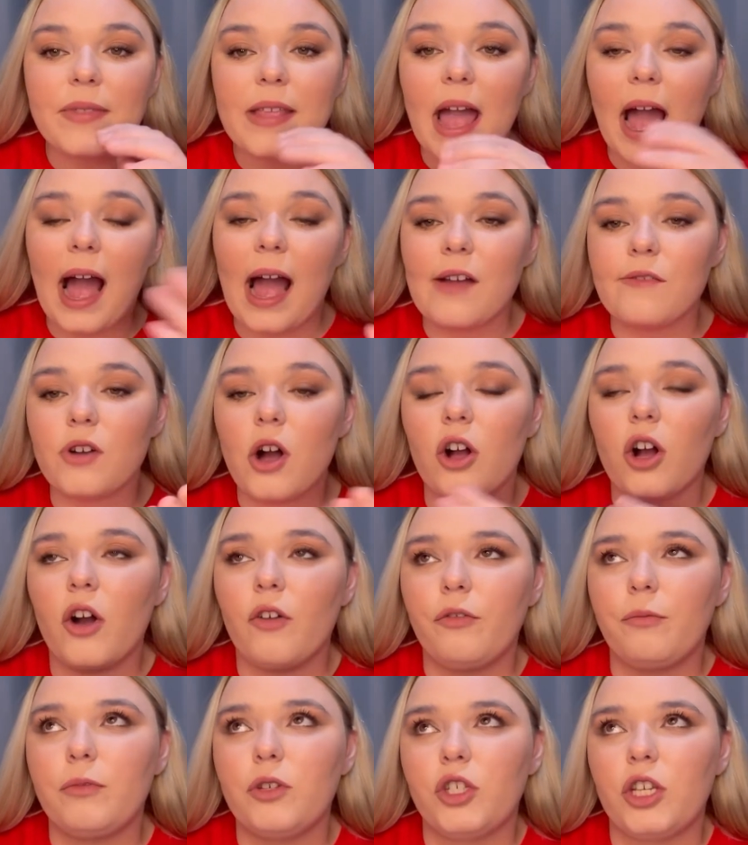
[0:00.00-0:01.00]
I've got a
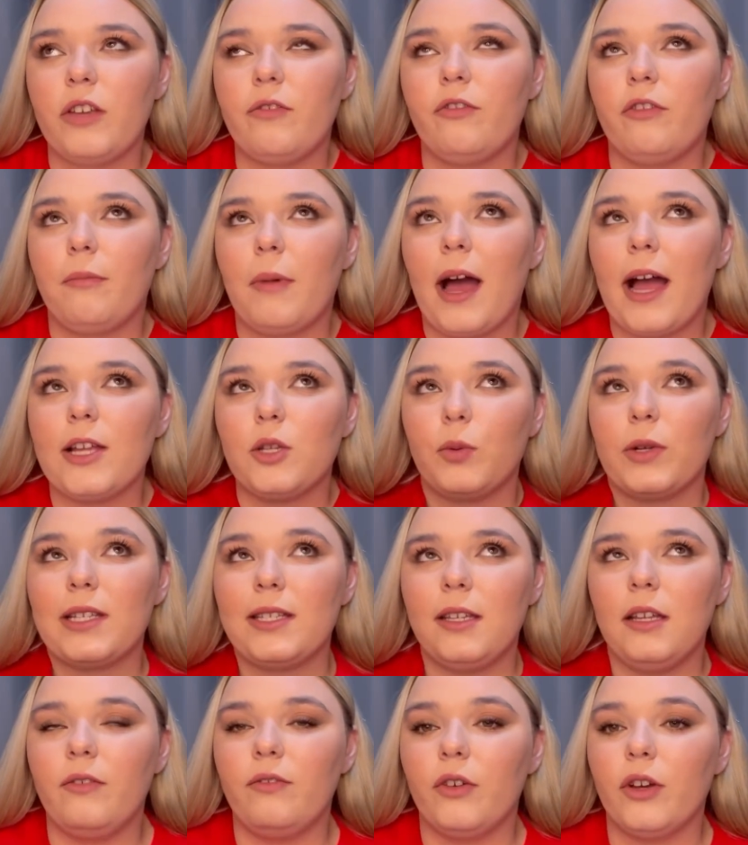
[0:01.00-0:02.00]
coffee machine for my
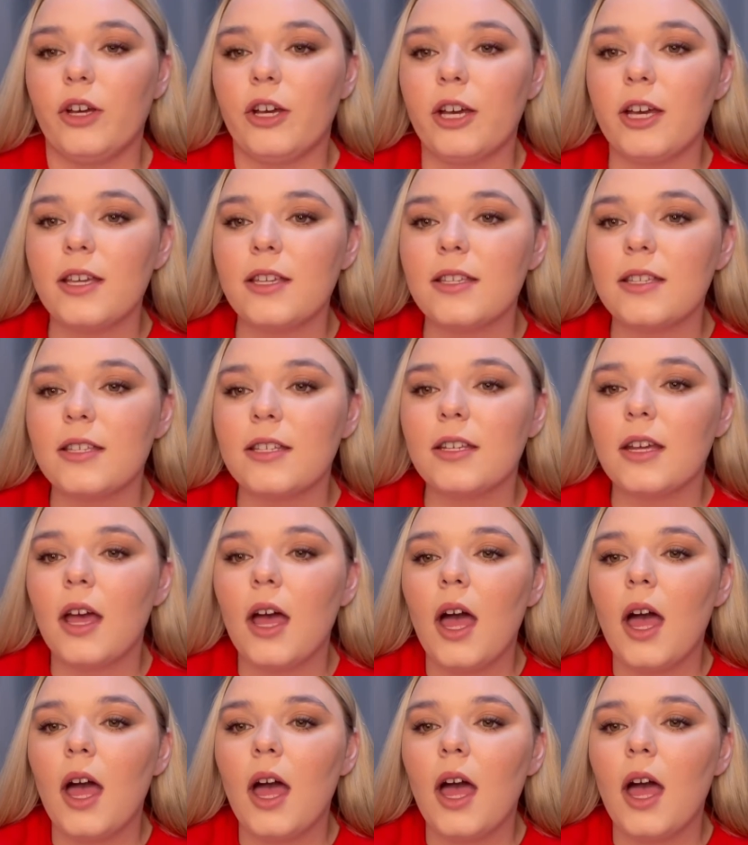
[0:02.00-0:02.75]
21st